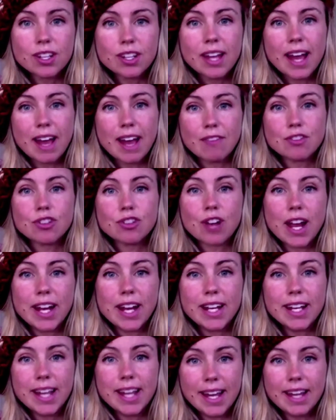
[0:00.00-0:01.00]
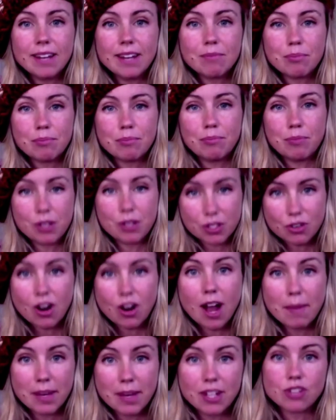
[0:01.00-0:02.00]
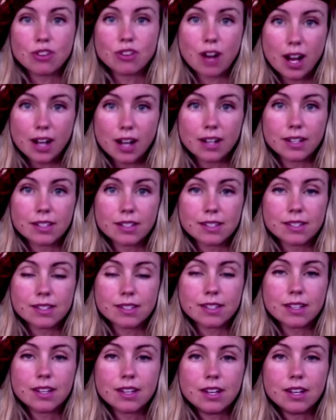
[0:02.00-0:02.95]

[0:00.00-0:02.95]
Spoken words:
They have training in prescribing drugs.